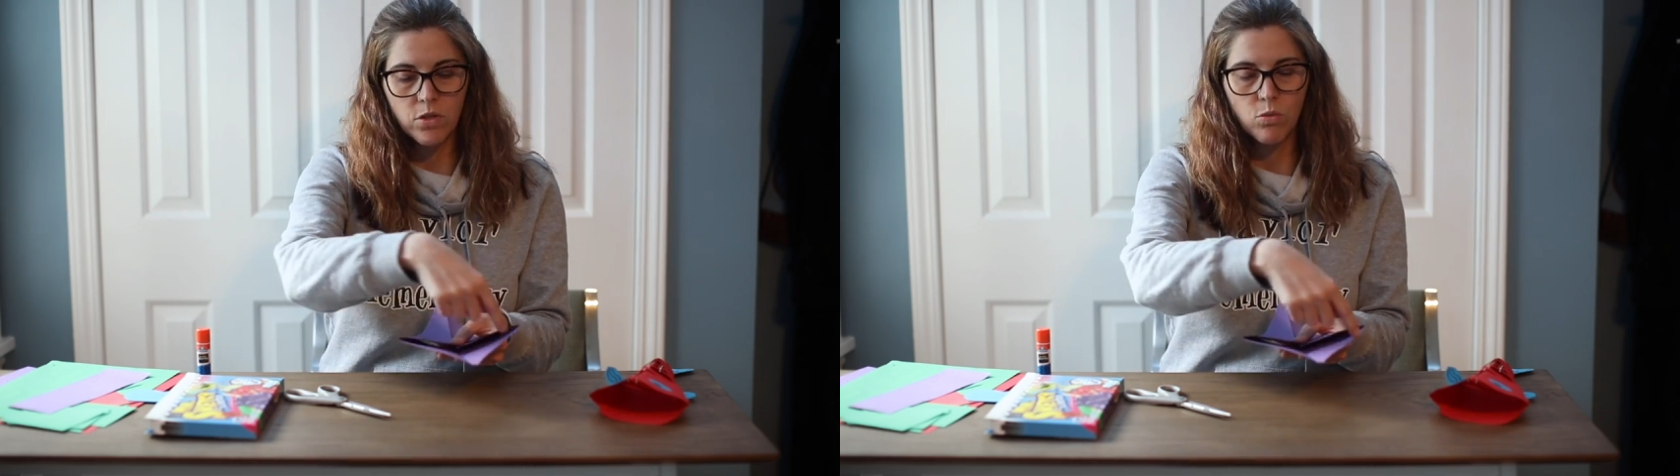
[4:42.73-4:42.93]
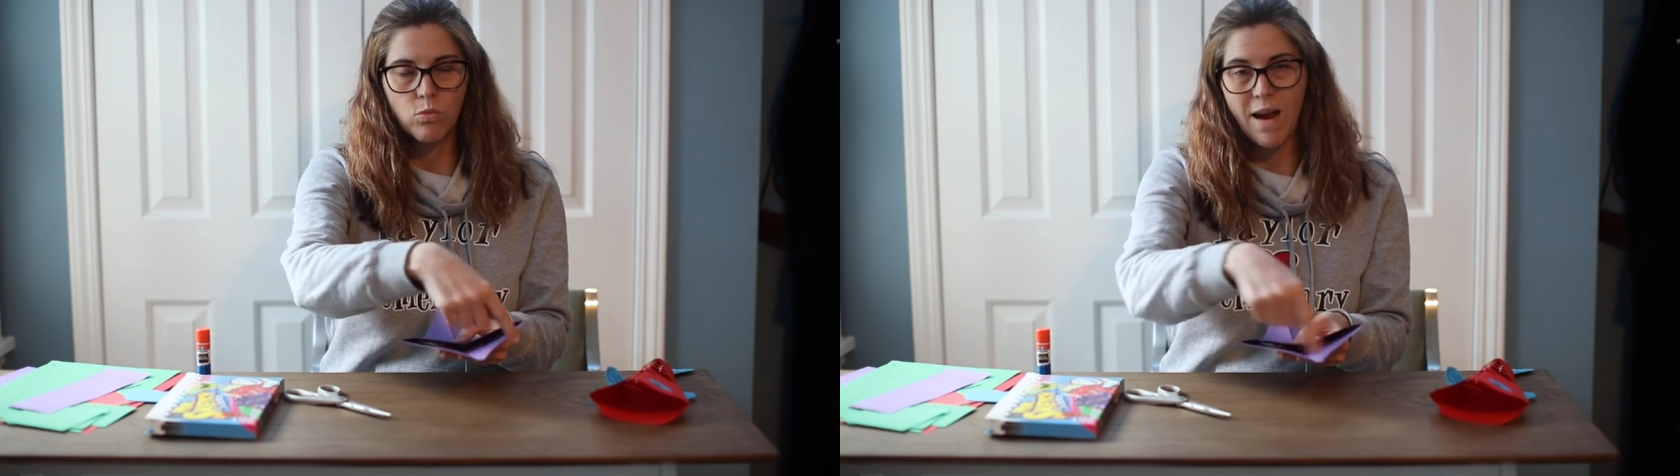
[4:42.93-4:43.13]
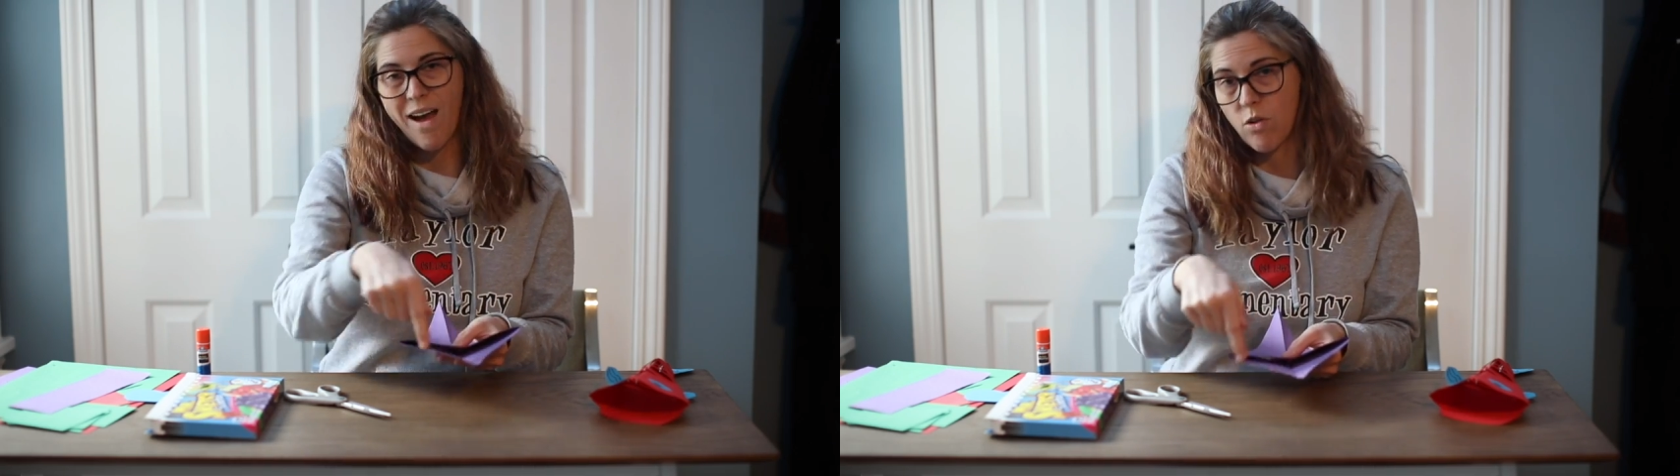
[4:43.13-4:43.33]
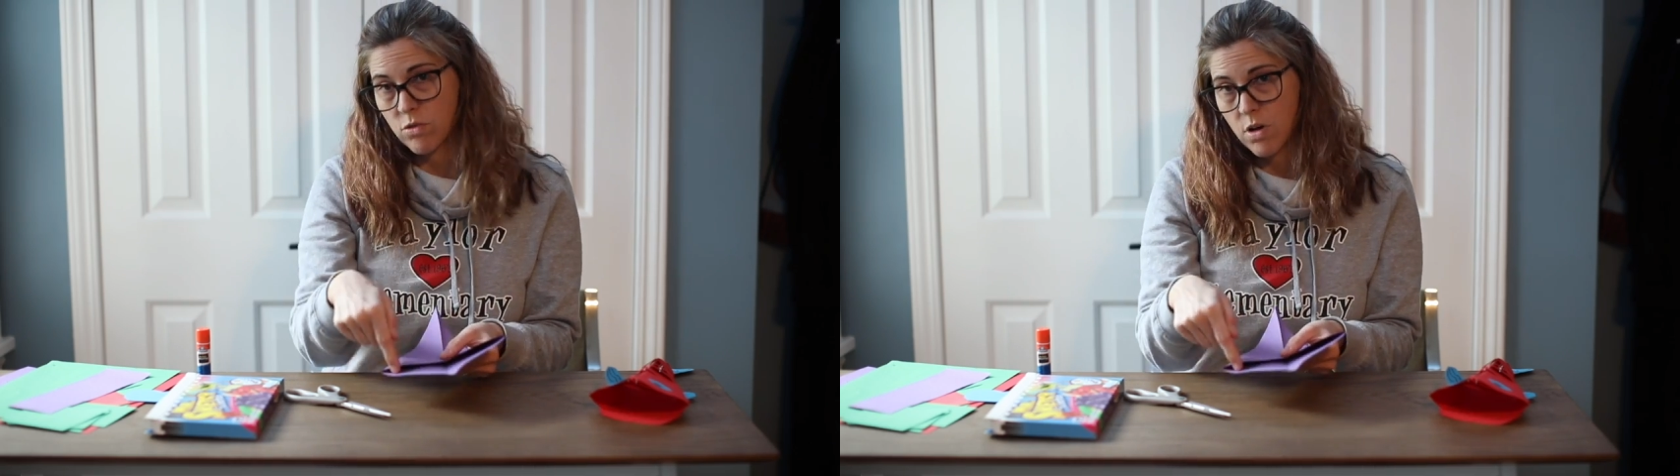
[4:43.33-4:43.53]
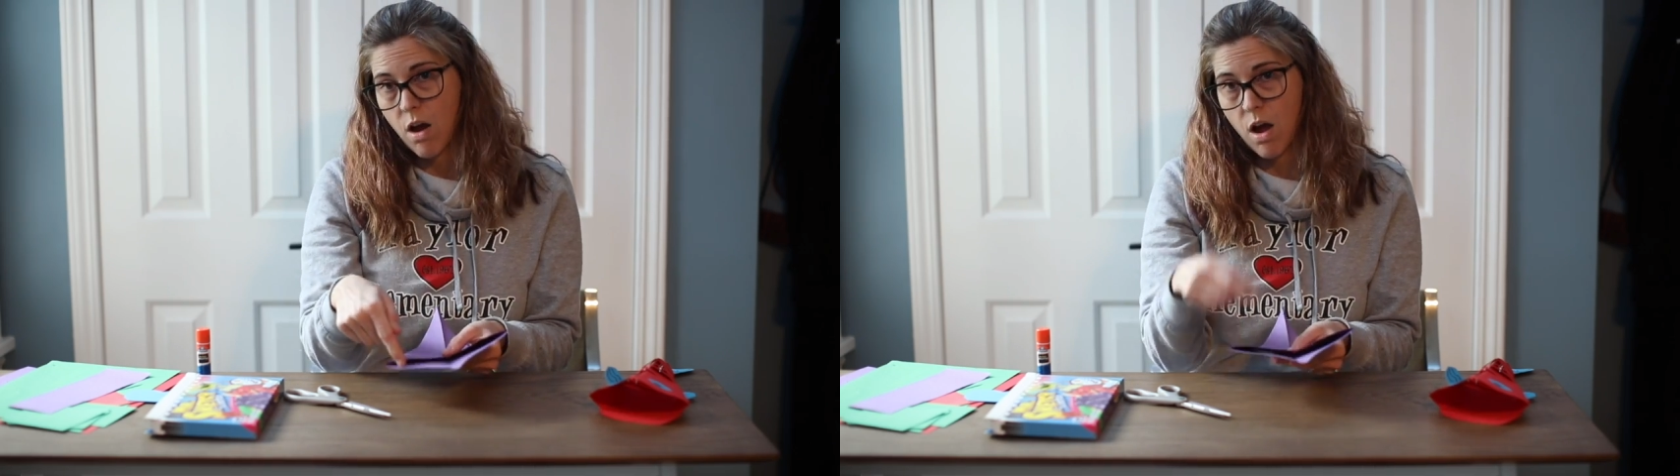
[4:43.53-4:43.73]
to
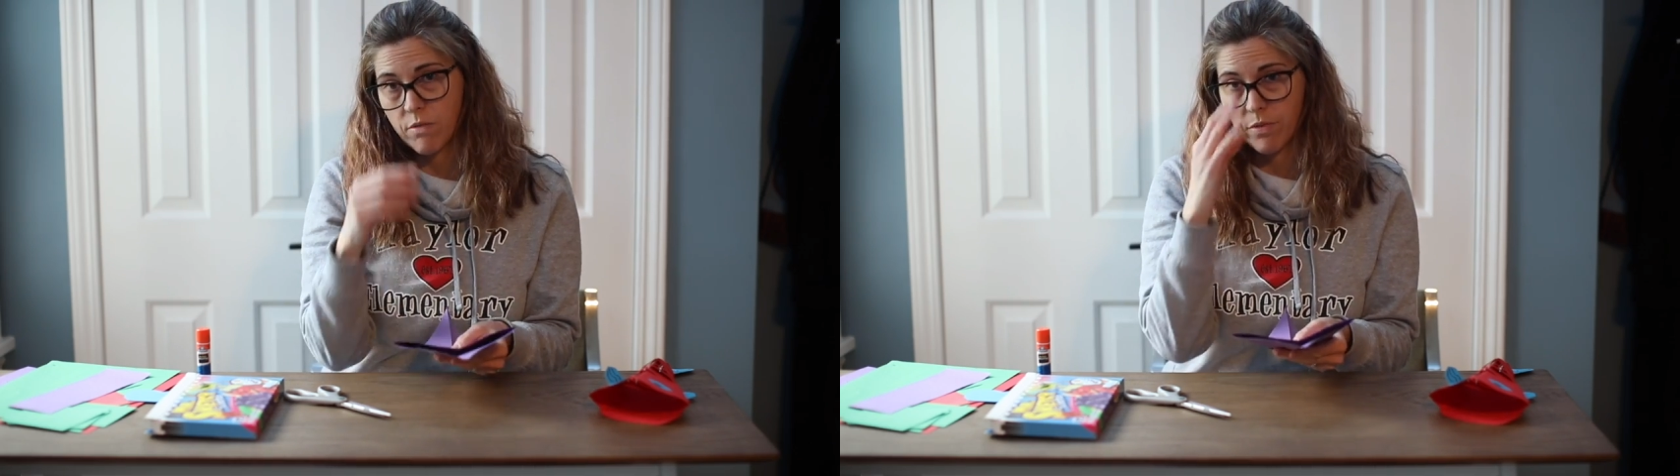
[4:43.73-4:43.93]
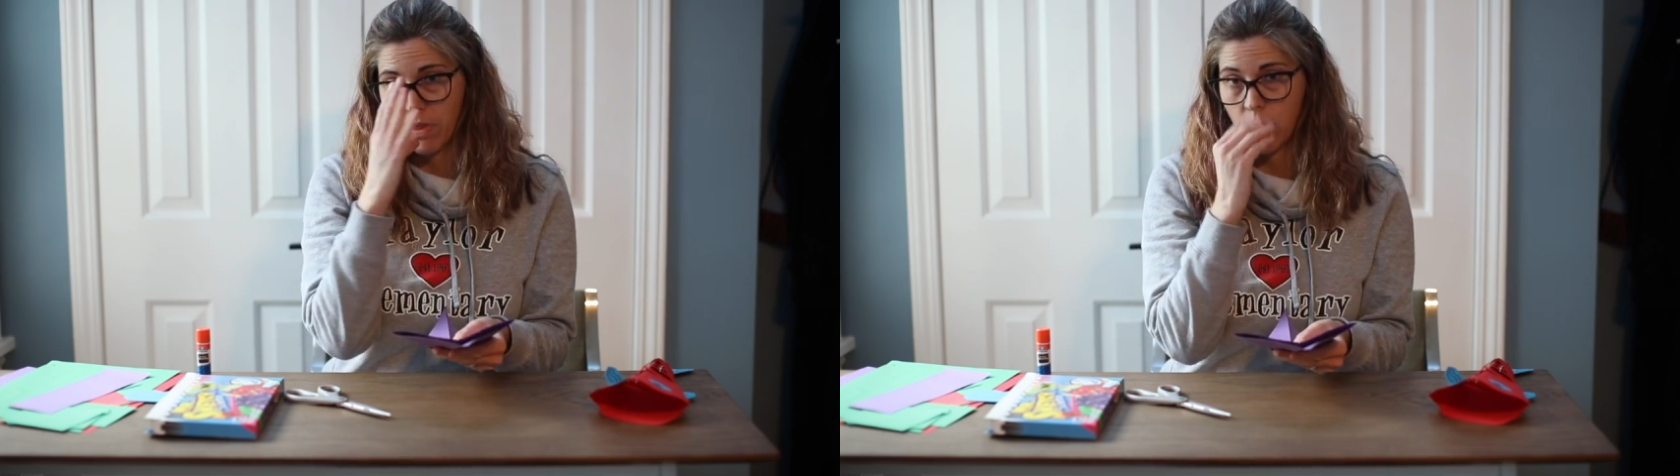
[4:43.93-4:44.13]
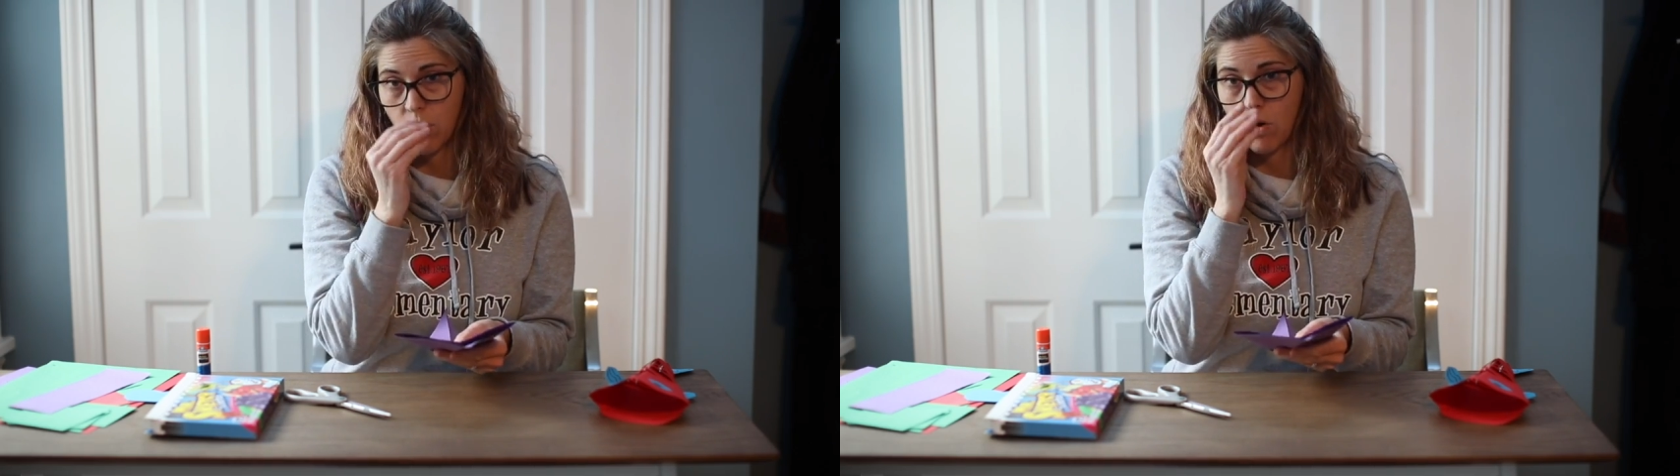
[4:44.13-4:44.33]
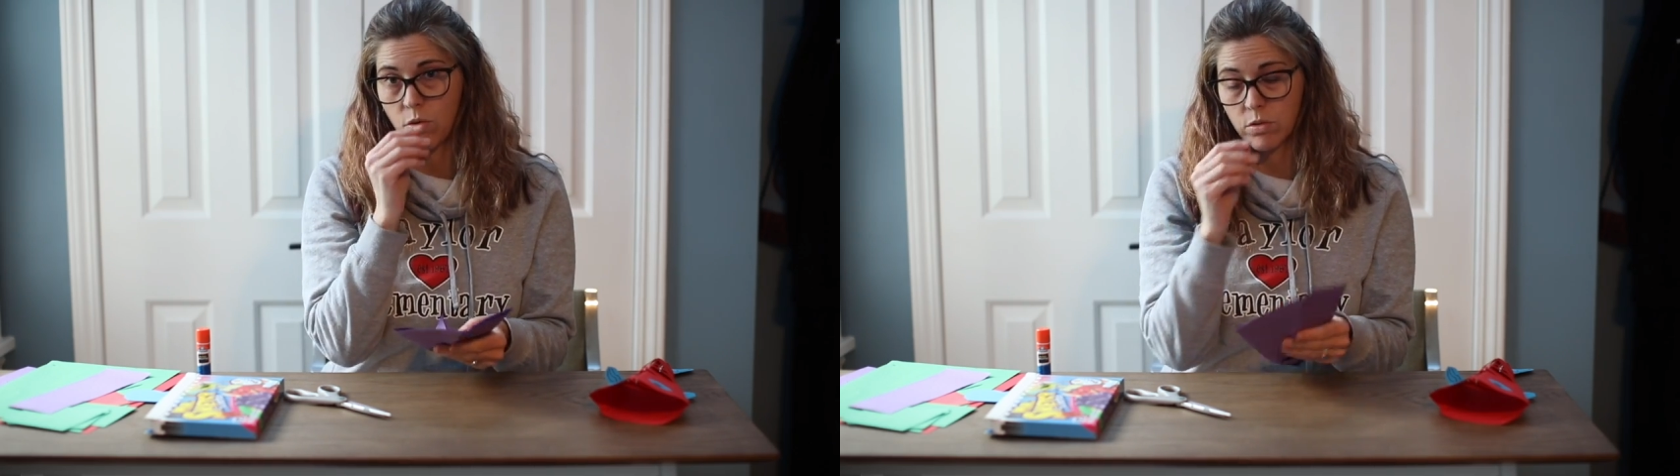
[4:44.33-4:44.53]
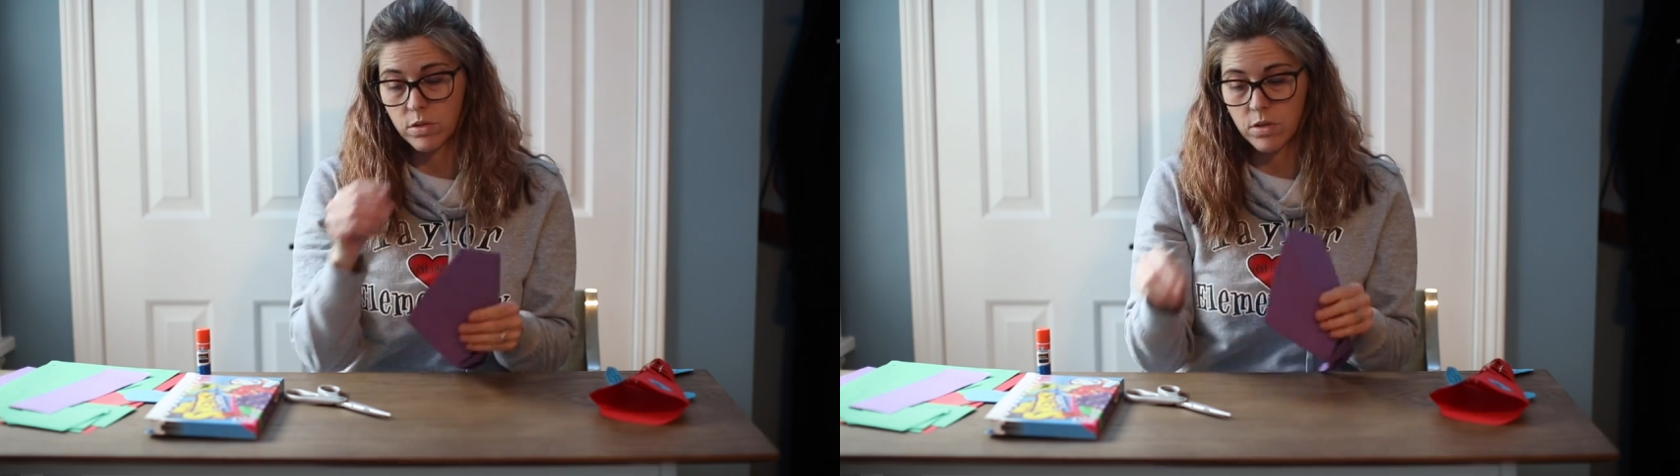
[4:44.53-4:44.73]
round off the
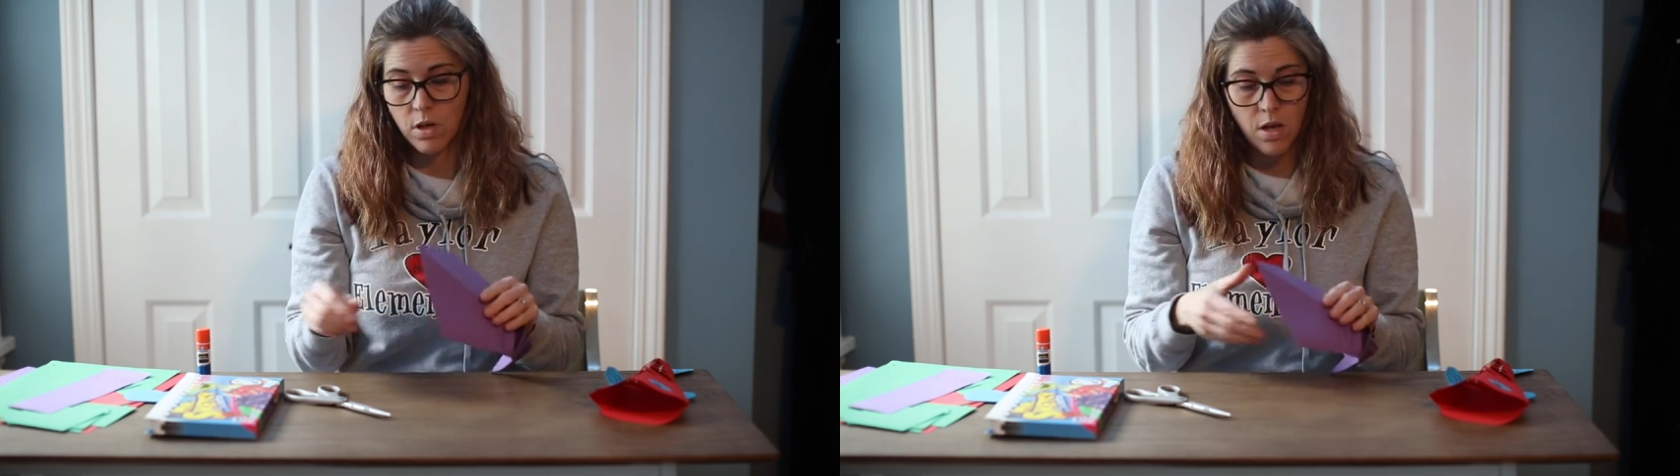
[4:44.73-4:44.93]
nose